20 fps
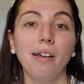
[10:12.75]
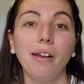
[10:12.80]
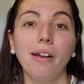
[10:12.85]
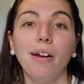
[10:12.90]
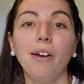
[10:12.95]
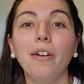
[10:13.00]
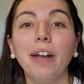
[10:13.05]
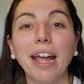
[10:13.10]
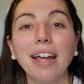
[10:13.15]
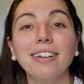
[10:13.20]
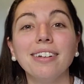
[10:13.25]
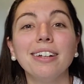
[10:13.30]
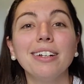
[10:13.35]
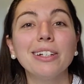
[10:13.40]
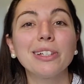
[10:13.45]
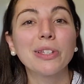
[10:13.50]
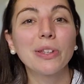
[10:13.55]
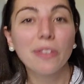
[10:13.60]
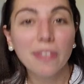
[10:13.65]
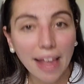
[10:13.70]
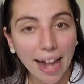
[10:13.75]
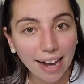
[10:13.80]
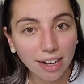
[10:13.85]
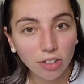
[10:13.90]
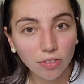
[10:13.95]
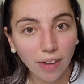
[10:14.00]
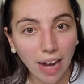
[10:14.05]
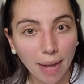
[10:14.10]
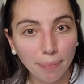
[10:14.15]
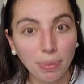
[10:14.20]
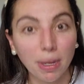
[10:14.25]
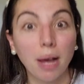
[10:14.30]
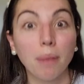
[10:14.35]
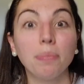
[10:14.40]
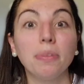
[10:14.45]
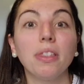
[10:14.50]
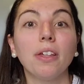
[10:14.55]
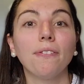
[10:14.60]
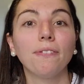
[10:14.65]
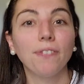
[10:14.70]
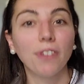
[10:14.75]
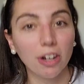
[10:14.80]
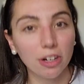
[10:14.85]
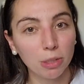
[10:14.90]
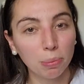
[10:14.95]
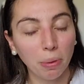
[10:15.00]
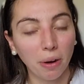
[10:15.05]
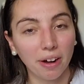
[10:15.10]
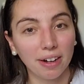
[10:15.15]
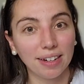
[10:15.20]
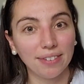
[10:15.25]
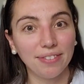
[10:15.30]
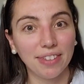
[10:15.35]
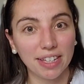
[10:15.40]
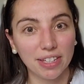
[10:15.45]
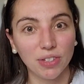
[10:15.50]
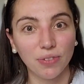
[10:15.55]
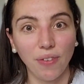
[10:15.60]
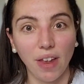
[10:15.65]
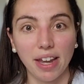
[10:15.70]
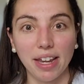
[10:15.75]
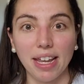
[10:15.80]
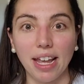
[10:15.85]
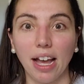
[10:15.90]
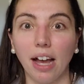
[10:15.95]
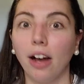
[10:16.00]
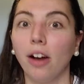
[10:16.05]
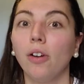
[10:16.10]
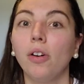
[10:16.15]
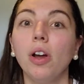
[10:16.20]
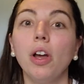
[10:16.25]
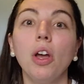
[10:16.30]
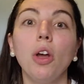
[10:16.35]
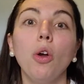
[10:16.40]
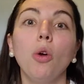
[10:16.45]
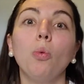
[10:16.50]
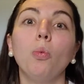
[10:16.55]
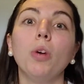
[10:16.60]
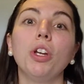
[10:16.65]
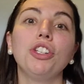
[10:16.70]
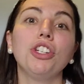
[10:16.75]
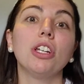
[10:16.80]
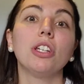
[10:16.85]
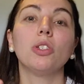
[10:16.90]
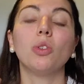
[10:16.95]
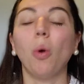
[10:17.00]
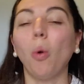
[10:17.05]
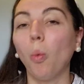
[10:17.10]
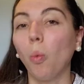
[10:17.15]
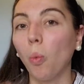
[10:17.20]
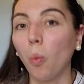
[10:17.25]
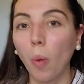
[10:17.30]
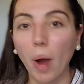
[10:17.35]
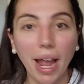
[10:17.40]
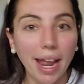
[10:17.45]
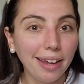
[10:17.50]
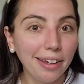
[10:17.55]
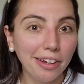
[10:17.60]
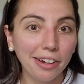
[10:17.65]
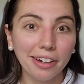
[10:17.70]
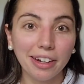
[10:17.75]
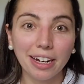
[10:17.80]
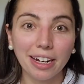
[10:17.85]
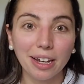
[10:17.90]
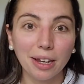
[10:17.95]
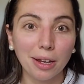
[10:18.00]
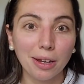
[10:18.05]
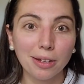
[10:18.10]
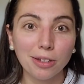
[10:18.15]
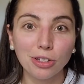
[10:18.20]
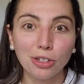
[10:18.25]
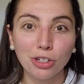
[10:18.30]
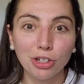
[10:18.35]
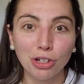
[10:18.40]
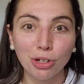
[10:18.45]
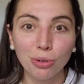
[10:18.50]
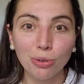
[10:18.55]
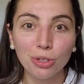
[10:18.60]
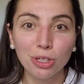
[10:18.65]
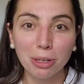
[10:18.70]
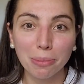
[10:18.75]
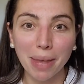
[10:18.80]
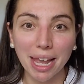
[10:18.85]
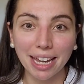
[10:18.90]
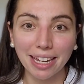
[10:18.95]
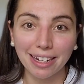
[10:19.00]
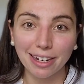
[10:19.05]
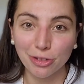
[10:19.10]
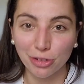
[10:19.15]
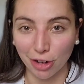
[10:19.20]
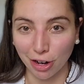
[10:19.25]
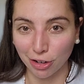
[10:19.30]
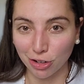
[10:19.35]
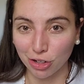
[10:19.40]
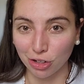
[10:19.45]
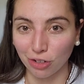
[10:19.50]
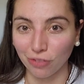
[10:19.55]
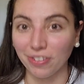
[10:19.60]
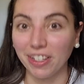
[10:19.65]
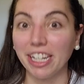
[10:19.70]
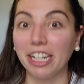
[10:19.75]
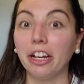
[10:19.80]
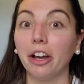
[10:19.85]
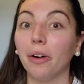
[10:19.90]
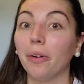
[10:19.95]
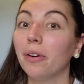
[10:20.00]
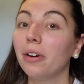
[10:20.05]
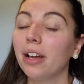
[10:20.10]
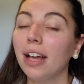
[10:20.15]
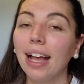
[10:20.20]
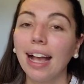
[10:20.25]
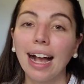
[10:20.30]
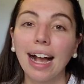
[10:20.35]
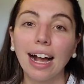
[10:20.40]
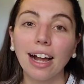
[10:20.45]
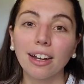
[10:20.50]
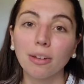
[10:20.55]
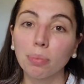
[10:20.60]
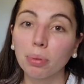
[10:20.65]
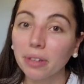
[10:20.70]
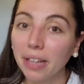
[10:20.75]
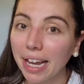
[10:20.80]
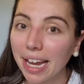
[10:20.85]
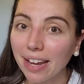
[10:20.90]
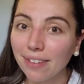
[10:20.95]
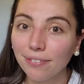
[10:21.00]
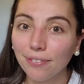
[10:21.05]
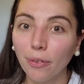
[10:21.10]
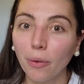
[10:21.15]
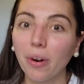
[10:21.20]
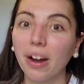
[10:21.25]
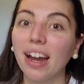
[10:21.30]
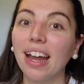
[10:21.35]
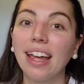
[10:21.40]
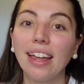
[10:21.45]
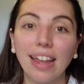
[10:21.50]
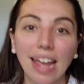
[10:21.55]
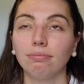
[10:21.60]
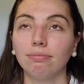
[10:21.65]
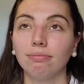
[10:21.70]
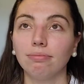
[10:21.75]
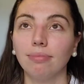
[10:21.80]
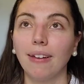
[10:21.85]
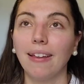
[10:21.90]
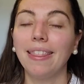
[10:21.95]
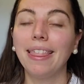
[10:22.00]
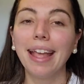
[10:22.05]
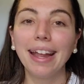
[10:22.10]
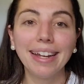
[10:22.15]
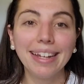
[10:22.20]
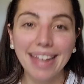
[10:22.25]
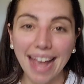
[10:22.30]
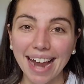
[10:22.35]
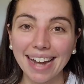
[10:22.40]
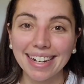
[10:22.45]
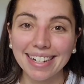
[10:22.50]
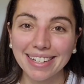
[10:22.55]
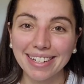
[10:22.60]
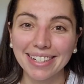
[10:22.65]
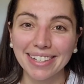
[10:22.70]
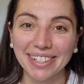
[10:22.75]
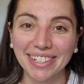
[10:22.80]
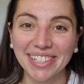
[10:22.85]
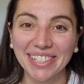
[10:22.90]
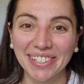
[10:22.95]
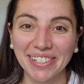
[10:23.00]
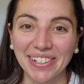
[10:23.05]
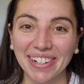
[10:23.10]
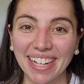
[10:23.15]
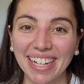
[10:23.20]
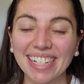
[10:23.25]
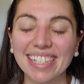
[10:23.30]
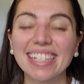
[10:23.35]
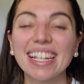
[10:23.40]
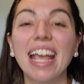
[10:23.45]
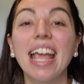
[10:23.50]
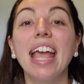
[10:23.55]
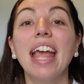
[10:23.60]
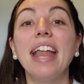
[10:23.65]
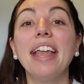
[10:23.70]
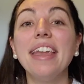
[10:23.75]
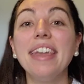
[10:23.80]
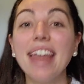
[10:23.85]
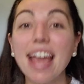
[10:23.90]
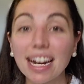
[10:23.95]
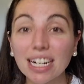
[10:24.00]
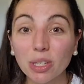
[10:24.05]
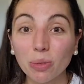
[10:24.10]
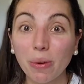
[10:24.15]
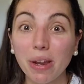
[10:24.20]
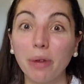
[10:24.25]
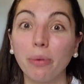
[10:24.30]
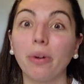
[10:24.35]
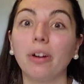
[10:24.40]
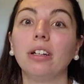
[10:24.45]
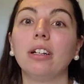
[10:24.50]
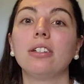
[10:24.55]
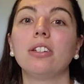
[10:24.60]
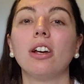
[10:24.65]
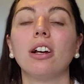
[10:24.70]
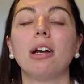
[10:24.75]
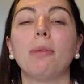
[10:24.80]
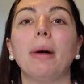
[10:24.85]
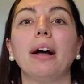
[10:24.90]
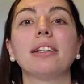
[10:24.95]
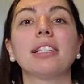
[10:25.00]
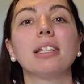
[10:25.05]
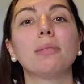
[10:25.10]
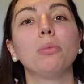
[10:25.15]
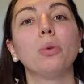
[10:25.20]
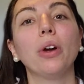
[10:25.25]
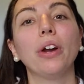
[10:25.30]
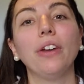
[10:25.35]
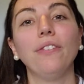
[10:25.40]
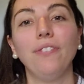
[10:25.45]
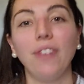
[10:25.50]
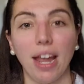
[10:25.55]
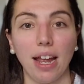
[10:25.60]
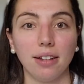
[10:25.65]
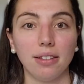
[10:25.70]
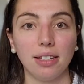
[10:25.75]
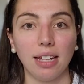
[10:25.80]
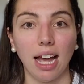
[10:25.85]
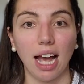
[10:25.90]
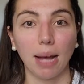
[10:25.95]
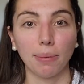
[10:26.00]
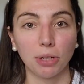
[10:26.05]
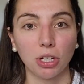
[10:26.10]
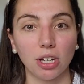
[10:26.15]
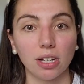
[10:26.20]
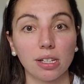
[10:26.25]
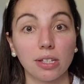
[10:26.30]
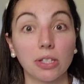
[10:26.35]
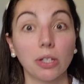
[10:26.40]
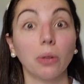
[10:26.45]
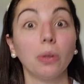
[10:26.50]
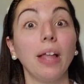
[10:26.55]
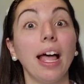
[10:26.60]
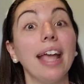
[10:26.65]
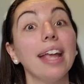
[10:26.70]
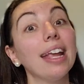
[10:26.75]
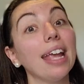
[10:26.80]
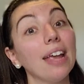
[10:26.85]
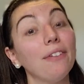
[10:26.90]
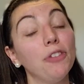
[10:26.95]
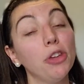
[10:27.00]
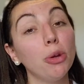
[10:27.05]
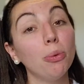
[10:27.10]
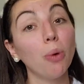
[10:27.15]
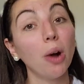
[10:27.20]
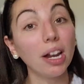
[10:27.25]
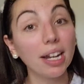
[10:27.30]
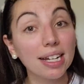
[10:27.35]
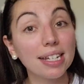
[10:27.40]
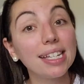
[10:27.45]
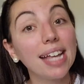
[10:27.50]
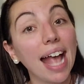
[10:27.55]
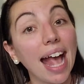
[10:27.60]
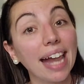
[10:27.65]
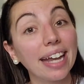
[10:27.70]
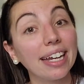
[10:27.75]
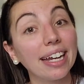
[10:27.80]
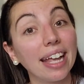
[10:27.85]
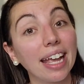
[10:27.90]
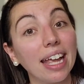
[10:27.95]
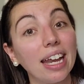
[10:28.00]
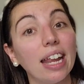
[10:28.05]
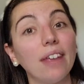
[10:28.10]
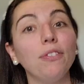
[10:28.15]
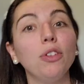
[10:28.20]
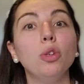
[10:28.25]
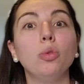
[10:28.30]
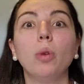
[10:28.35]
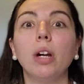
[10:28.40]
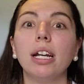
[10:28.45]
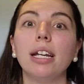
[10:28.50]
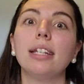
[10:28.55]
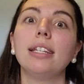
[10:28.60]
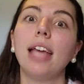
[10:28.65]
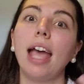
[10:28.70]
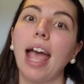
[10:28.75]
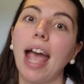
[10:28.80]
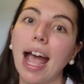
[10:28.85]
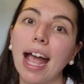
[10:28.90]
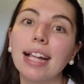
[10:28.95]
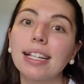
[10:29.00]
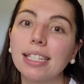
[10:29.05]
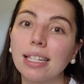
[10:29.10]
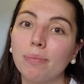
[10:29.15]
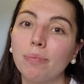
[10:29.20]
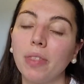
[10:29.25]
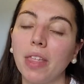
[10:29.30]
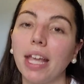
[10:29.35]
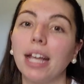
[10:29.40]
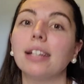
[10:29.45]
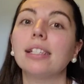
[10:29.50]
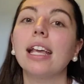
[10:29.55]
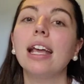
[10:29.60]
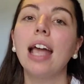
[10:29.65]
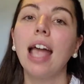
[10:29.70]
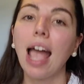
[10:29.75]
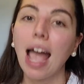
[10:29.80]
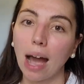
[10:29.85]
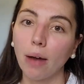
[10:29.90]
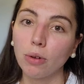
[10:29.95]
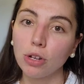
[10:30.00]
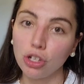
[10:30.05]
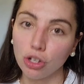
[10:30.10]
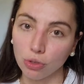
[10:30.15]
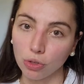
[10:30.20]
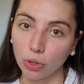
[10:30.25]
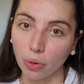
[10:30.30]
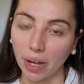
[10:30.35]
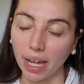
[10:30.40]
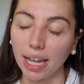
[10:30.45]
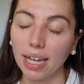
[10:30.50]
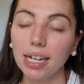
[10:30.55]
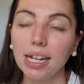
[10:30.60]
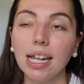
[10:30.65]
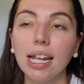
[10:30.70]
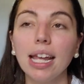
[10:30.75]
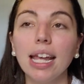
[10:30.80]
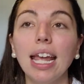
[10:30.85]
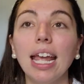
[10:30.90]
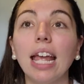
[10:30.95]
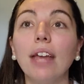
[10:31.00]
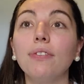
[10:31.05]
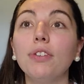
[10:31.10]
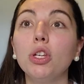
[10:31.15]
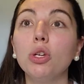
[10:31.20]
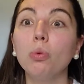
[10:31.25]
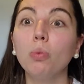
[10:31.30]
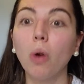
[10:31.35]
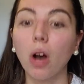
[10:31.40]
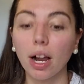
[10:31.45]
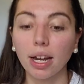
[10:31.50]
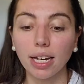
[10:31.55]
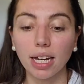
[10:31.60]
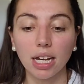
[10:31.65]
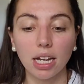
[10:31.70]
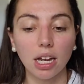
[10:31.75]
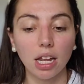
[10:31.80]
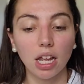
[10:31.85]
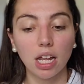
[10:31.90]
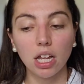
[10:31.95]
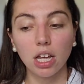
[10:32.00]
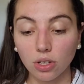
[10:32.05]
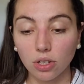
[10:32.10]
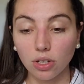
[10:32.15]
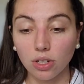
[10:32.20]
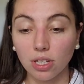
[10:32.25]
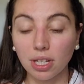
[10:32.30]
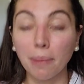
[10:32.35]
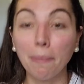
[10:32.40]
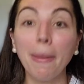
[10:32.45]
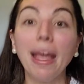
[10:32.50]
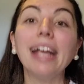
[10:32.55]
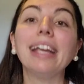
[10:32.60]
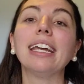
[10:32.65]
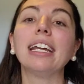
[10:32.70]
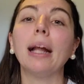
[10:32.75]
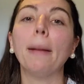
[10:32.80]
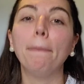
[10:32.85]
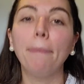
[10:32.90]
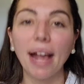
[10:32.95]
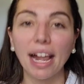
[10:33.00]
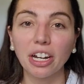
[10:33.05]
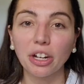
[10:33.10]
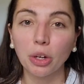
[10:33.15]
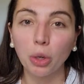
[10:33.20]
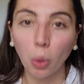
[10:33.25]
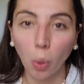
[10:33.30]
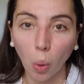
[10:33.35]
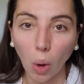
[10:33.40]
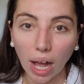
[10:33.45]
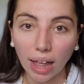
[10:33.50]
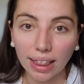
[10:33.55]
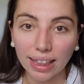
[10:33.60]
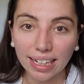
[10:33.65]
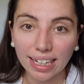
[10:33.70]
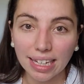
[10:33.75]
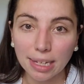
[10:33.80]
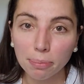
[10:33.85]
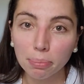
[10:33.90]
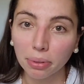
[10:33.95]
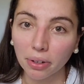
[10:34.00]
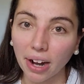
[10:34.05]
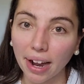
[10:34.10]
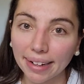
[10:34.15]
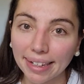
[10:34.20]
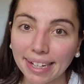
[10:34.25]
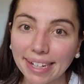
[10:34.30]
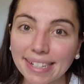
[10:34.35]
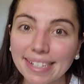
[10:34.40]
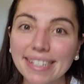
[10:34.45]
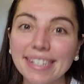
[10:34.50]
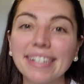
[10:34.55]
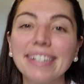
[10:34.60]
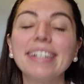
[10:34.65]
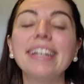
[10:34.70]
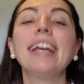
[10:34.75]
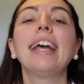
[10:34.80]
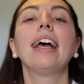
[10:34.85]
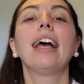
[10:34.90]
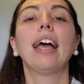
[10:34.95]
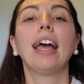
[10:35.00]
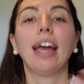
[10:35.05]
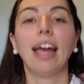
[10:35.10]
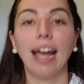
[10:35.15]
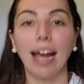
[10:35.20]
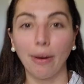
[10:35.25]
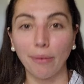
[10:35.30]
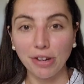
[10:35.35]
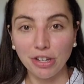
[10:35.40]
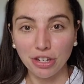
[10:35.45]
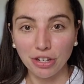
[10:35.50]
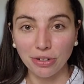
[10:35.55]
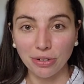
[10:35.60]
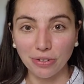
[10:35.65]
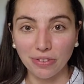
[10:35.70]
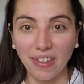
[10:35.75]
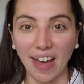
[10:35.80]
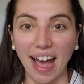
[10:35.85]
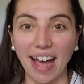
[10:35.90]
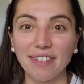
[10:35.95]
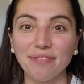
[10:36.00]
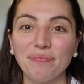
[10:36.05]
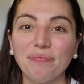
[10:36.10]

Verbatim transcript: Okay, so that'll wrap up the first part of this video, which is when you're gonna choose to make an instructional video, how to plan for it, then get it to your students. Next week, we're gonna talk about some more advanced options. So like if you wanted to edit it, if you wanted to add some things, how would you do it? If you wanted to make it a better quality product, how would you do that?